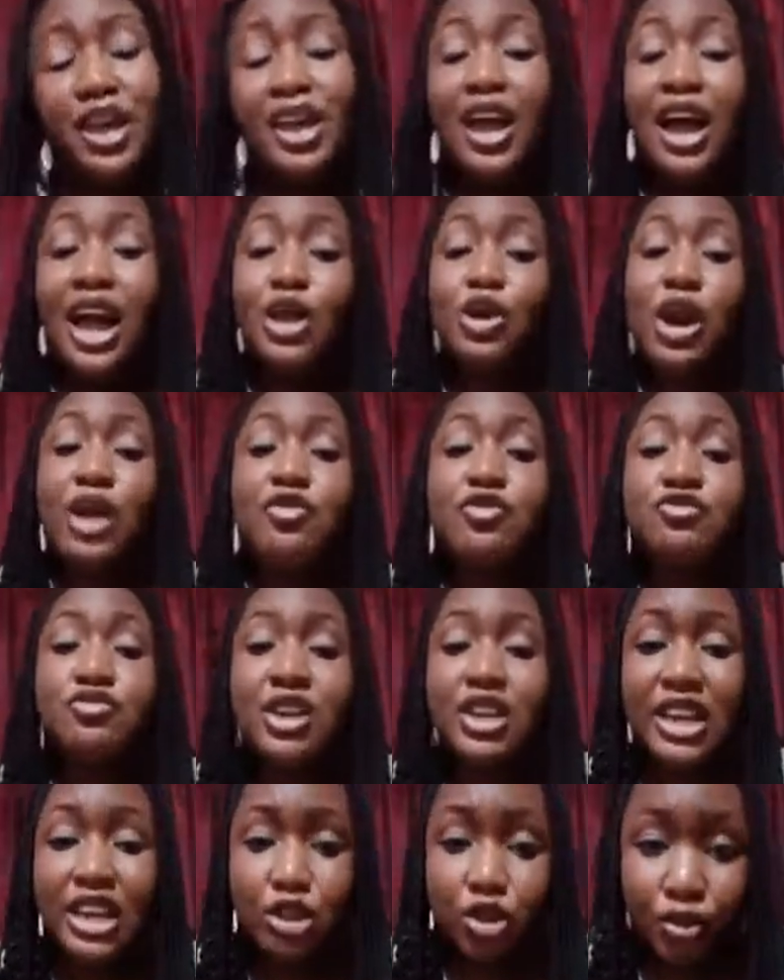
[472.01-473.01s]
and you haven't read
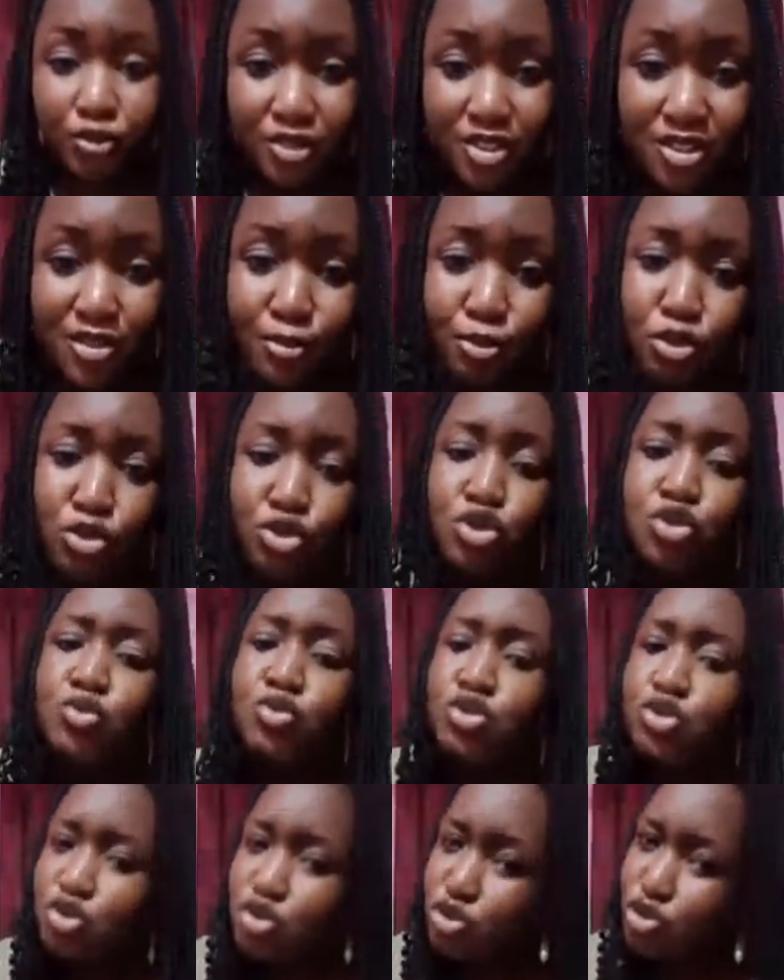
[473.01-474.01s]
any of these books, you
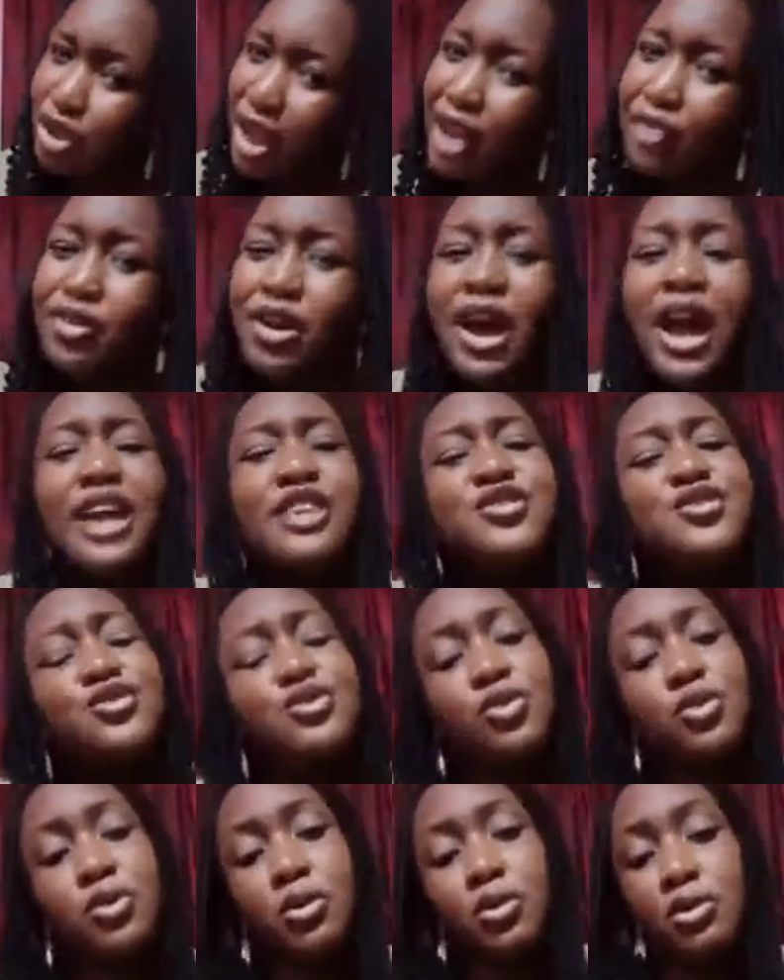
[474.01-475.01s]
won't have a high
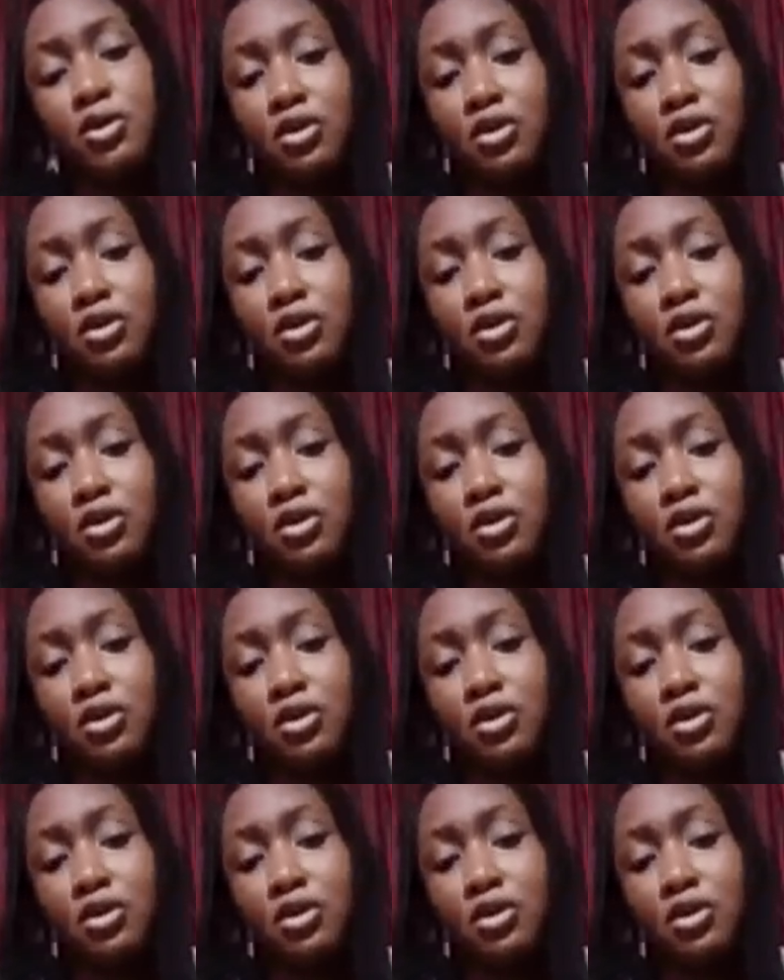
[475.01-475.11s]
score.